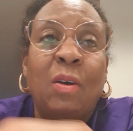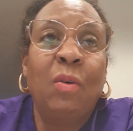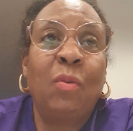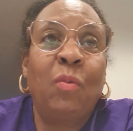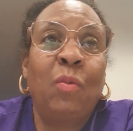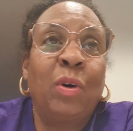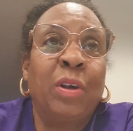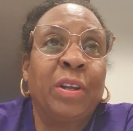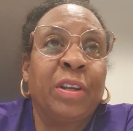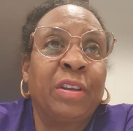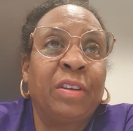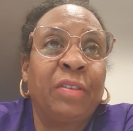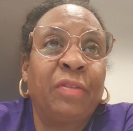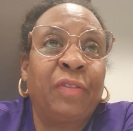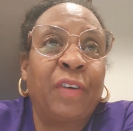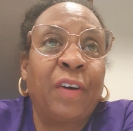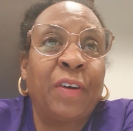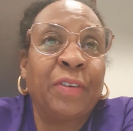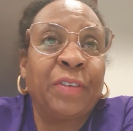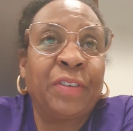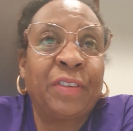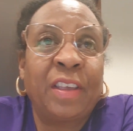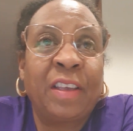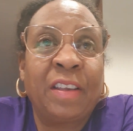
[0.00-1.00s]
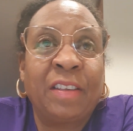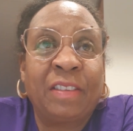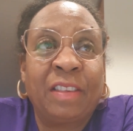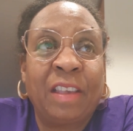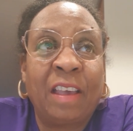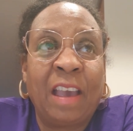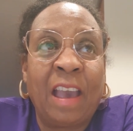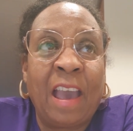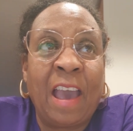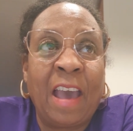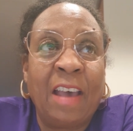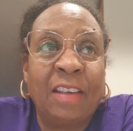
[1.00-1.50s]
one of the first things
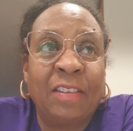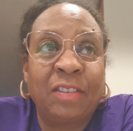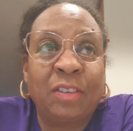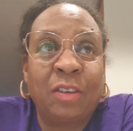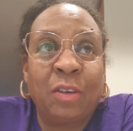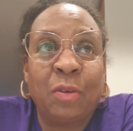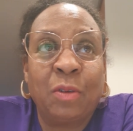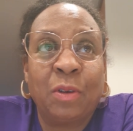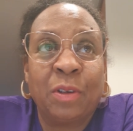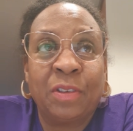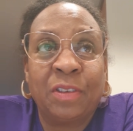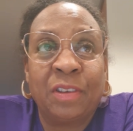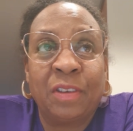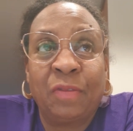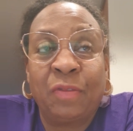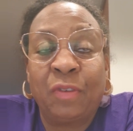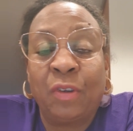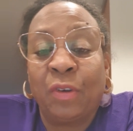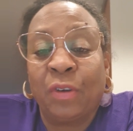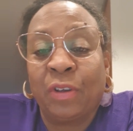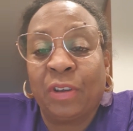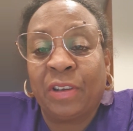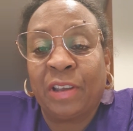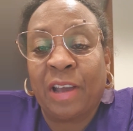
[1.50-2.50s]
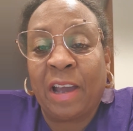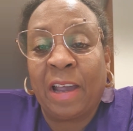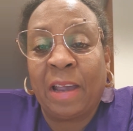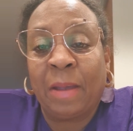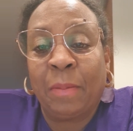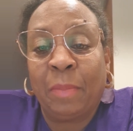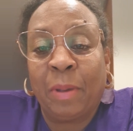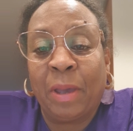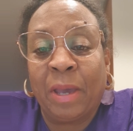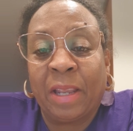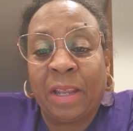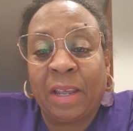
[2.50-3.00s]
they ask you is if you're a
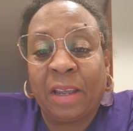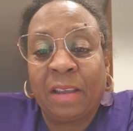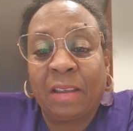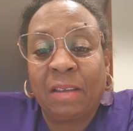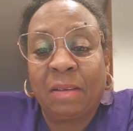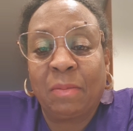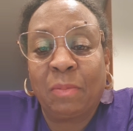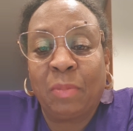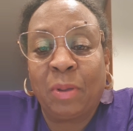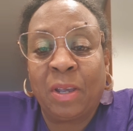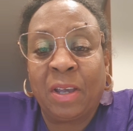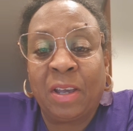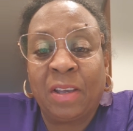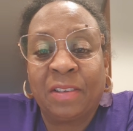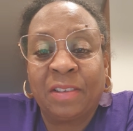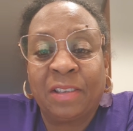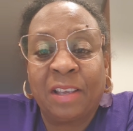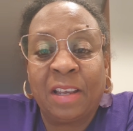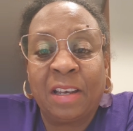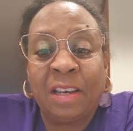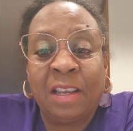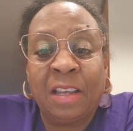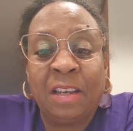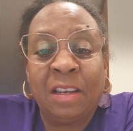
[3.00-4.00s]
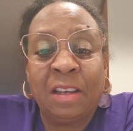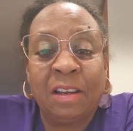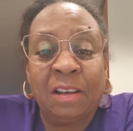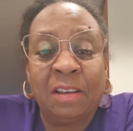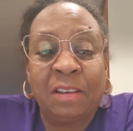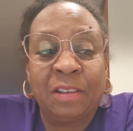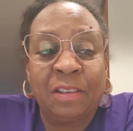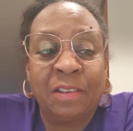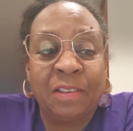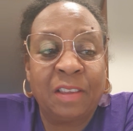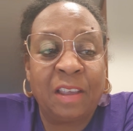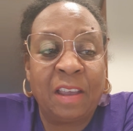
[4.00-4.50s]
diabetic, because they need to
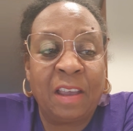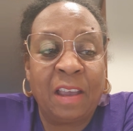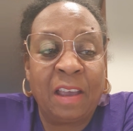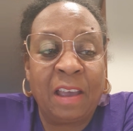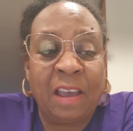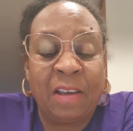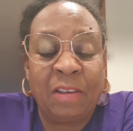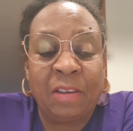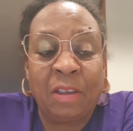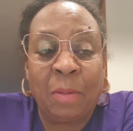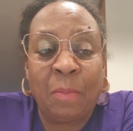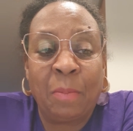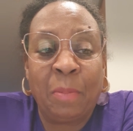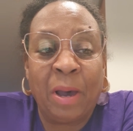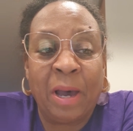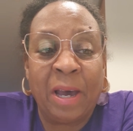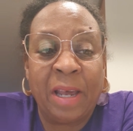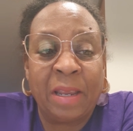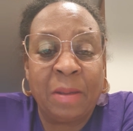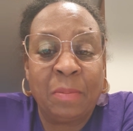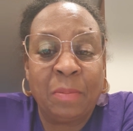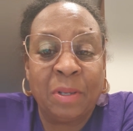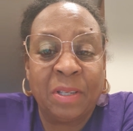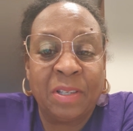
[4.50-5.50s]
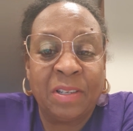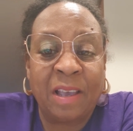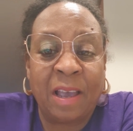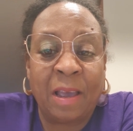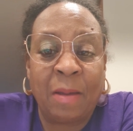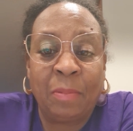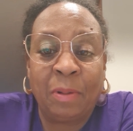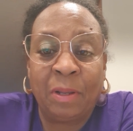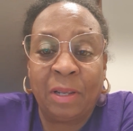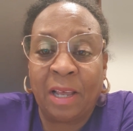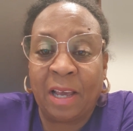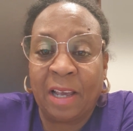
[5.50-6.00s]
understand how your body
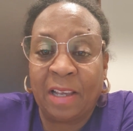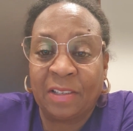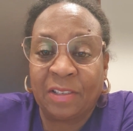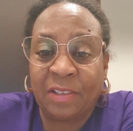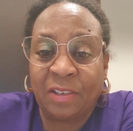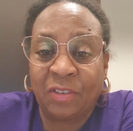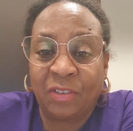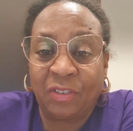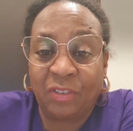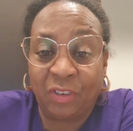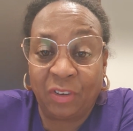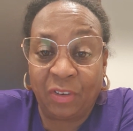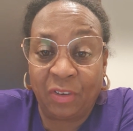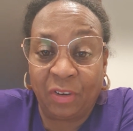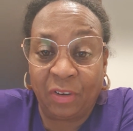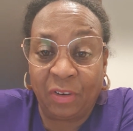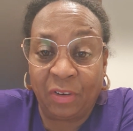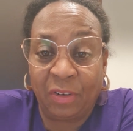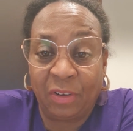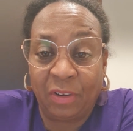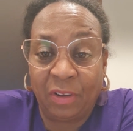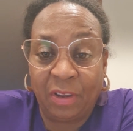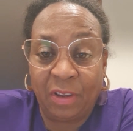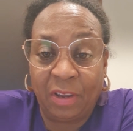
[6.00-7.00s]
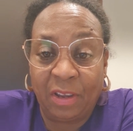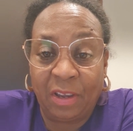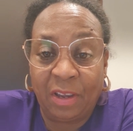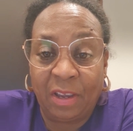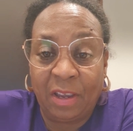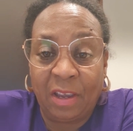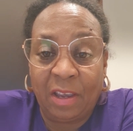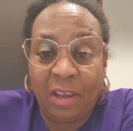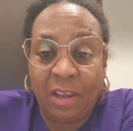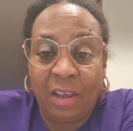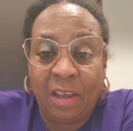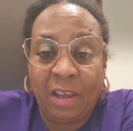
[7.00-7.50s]
metabolizes sugar.
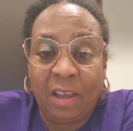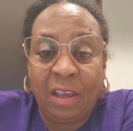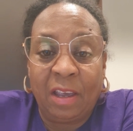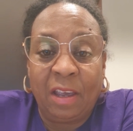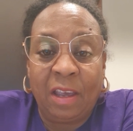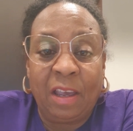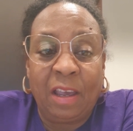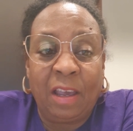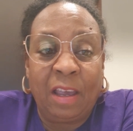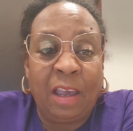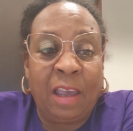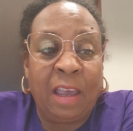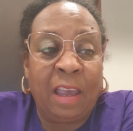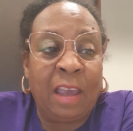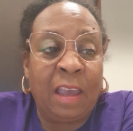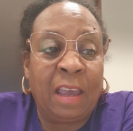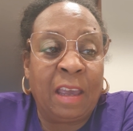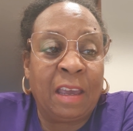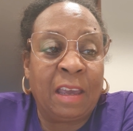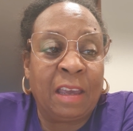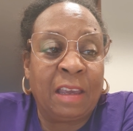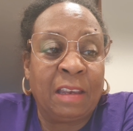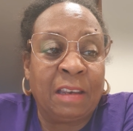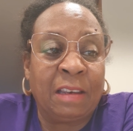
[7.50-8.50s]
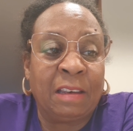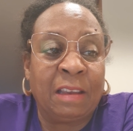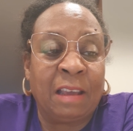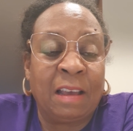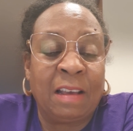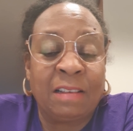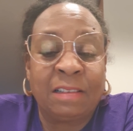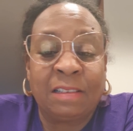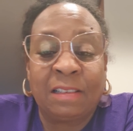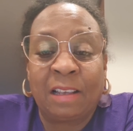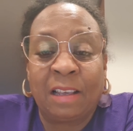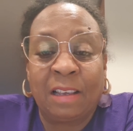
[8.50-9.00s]
And
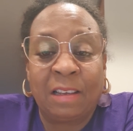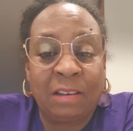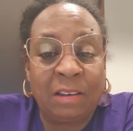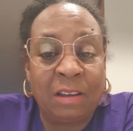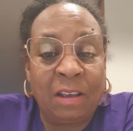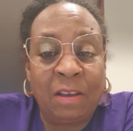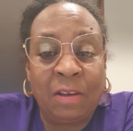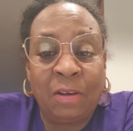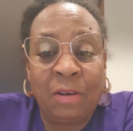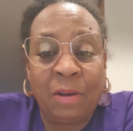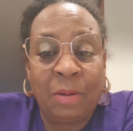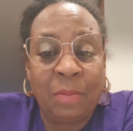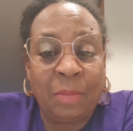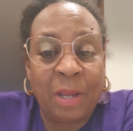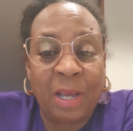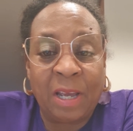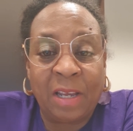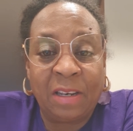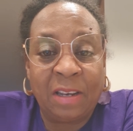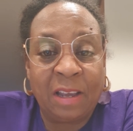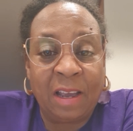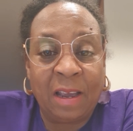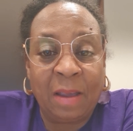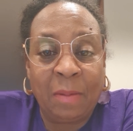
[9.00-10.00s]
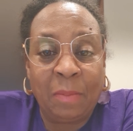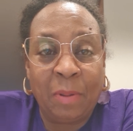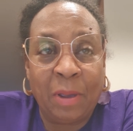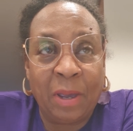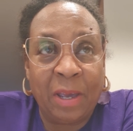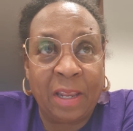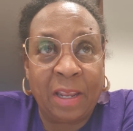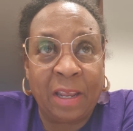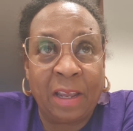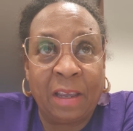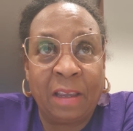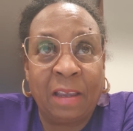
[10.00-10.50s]
I was like, no, I'm not
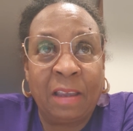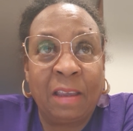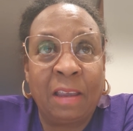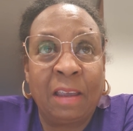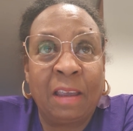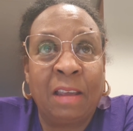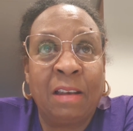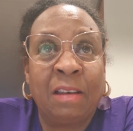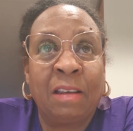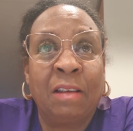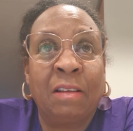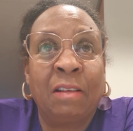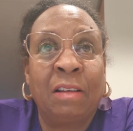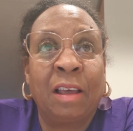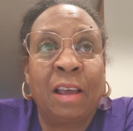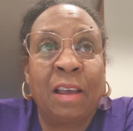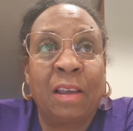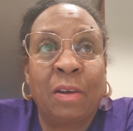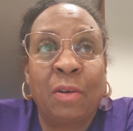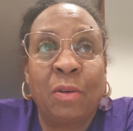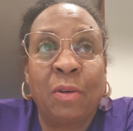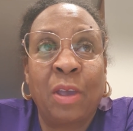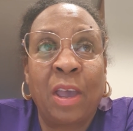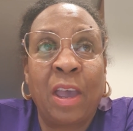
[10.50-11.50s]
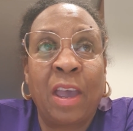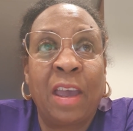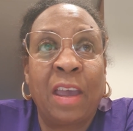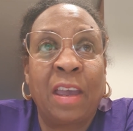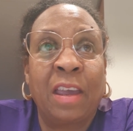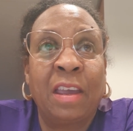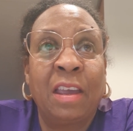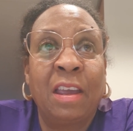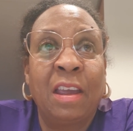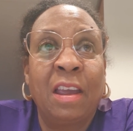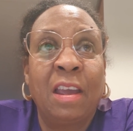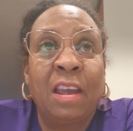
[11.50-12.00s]
diabetic. And they're like,
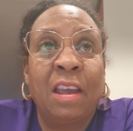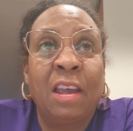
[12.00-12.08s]
okay.